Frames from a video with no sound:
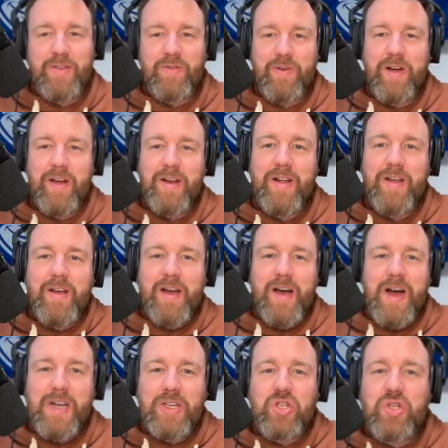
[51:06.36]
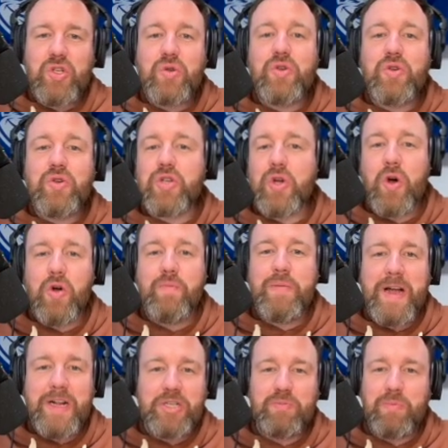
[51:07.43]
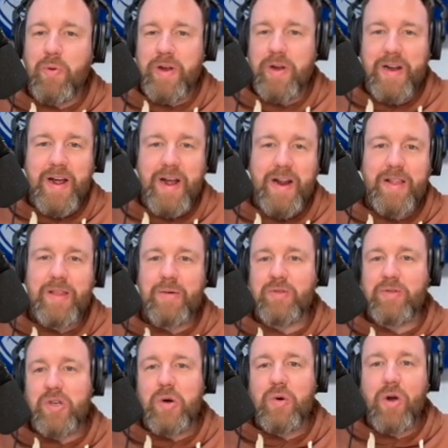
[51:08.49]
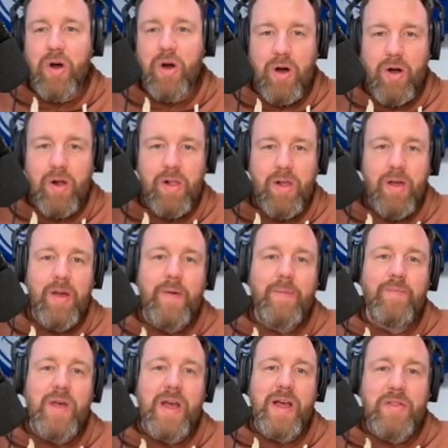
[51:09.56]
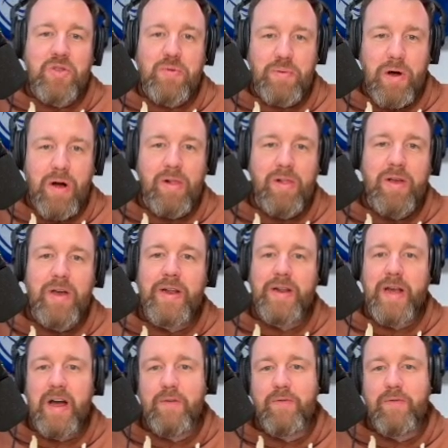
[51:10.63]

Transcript: fine. Slew's whole bench pointed at it. There was no call. They got the ball in, got